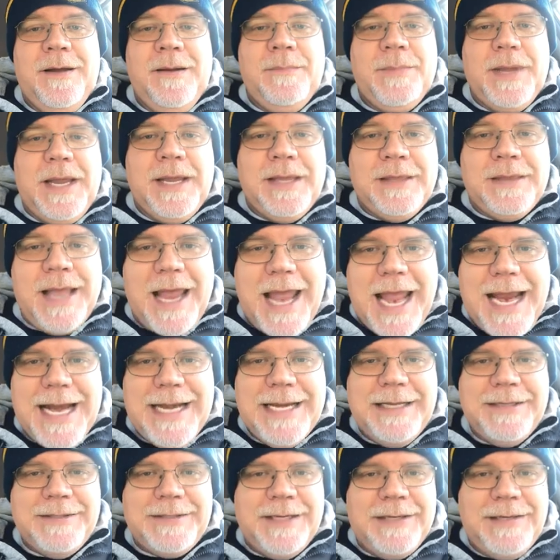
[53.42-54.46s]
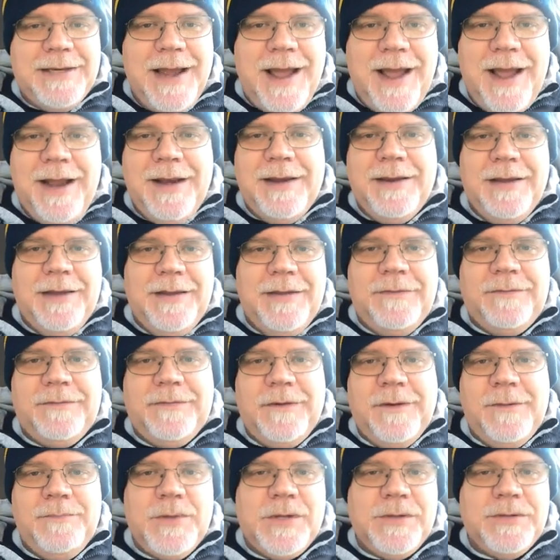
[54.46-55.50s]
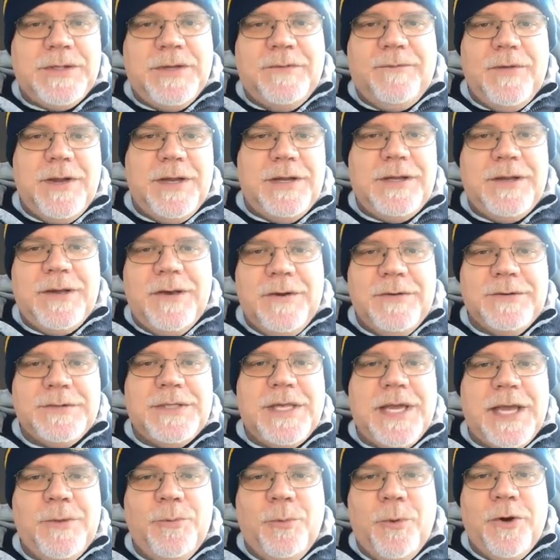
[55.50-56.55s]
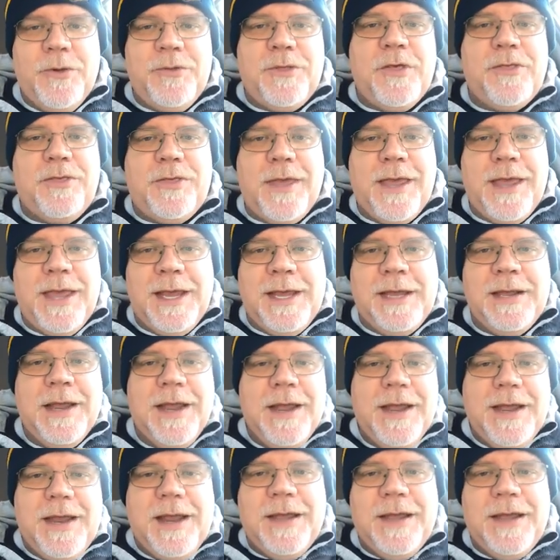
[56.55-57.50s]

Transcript: in the 80s and 90s, music videos, they were the thing,